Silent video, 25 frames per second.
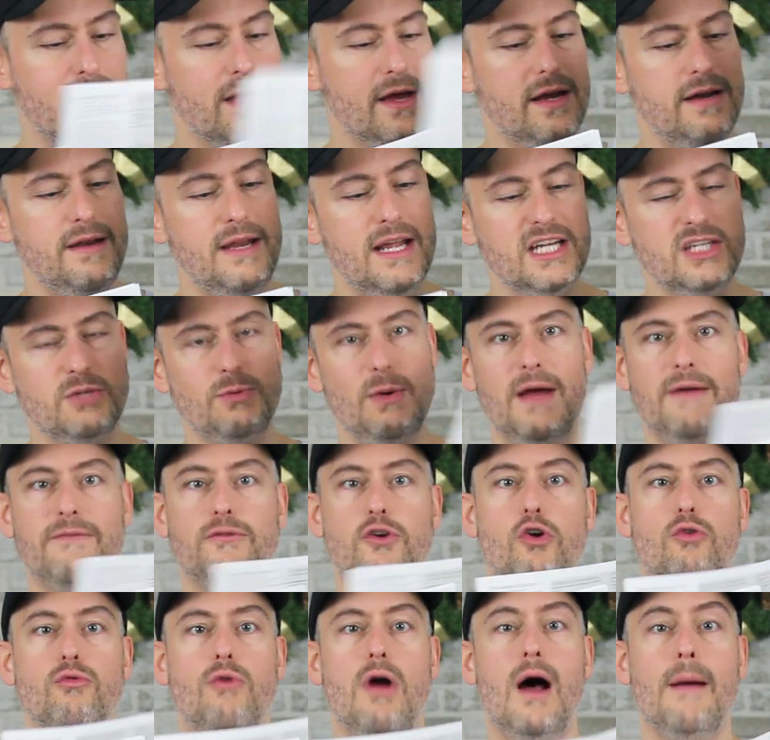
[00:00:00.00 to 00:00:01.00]
Next we have
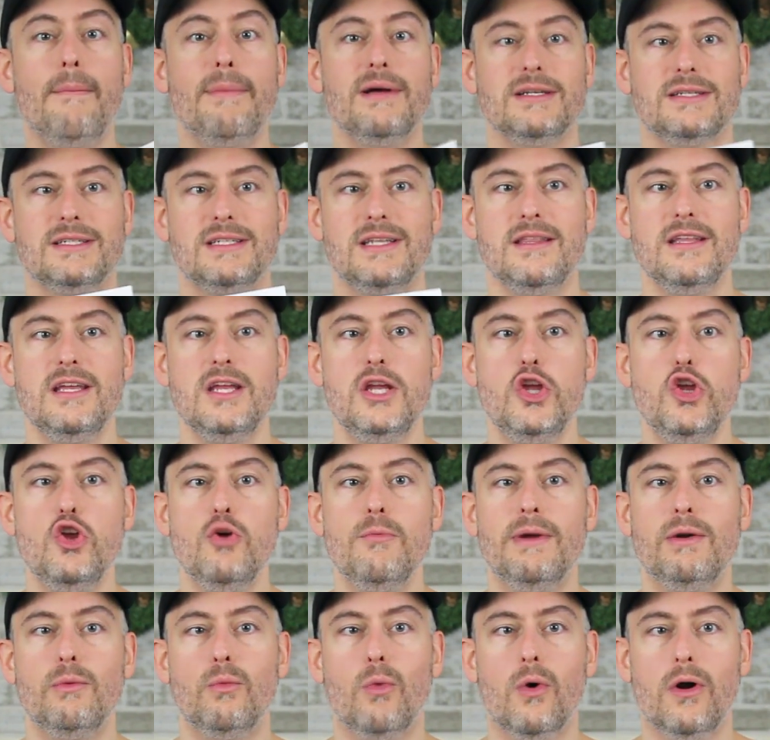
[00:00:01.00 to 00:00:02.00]
Carabas, the
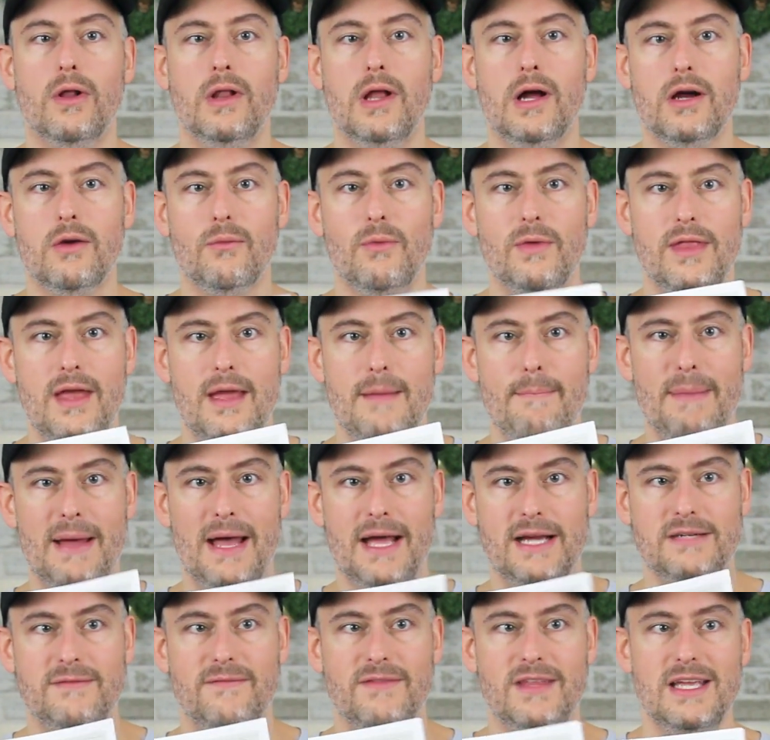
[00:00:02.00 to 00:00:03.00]
human warlock with a
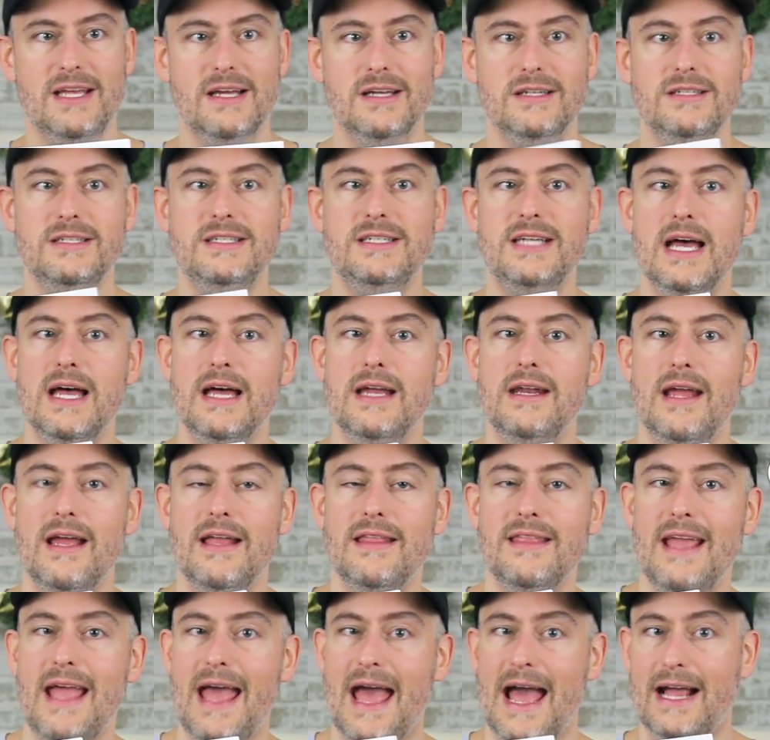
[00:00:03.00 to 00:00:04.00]
Pact of the Undead
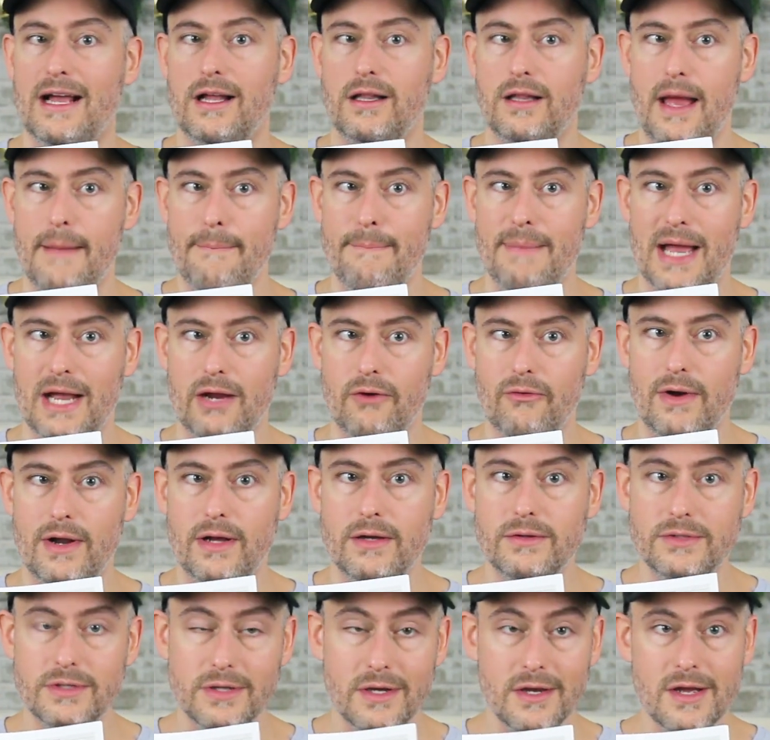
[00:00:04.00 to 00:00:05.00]
and the Acolyte
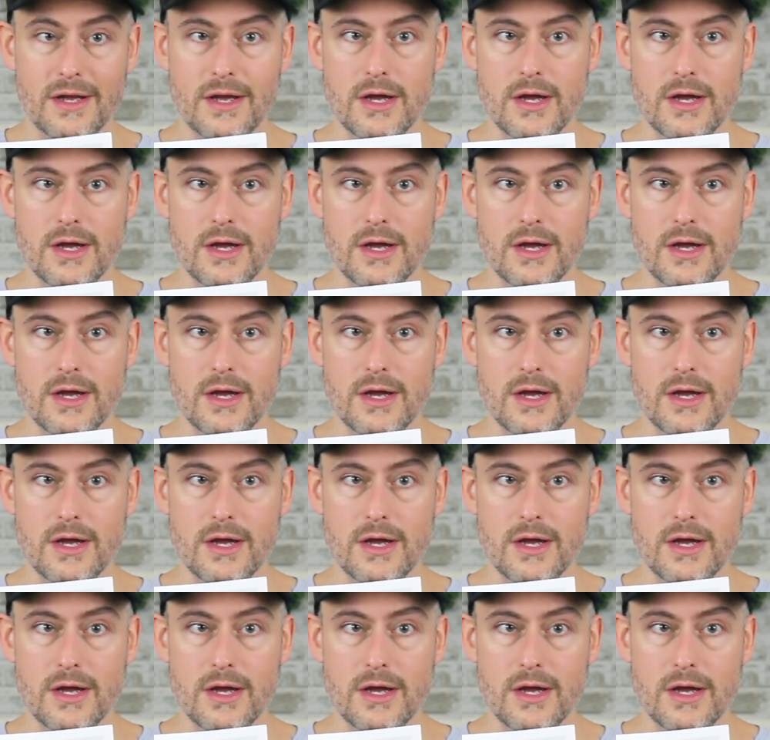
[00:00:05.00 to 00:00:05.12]
background.